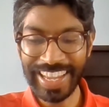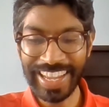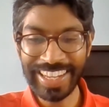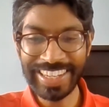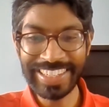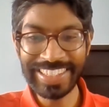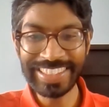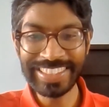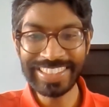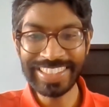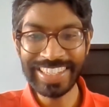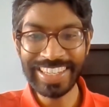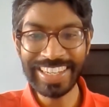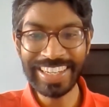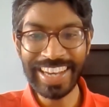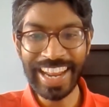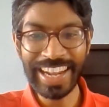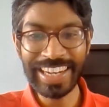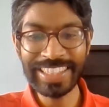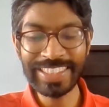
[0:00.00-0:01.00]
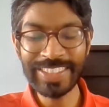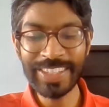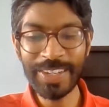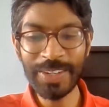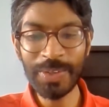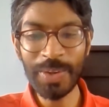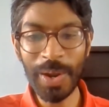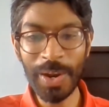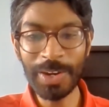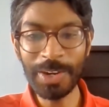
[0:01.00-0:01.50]
and
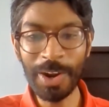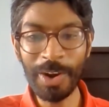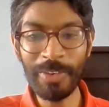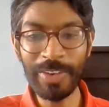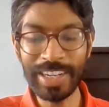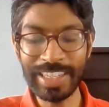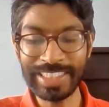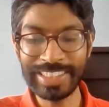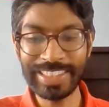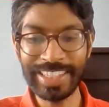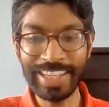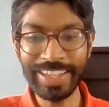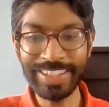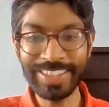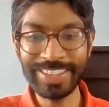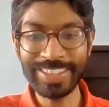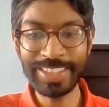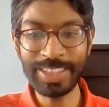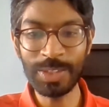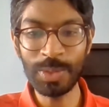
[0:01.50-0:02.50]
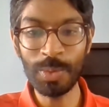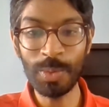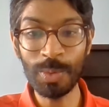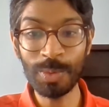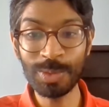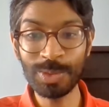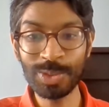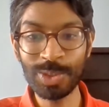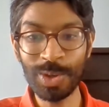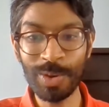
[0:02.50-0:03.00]
Lando Norris as
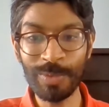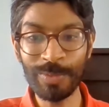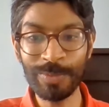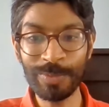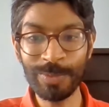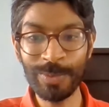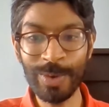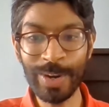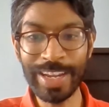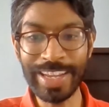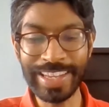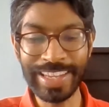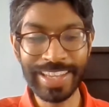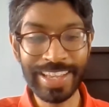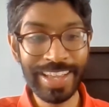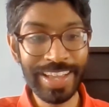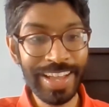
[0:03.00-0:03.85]
your top three.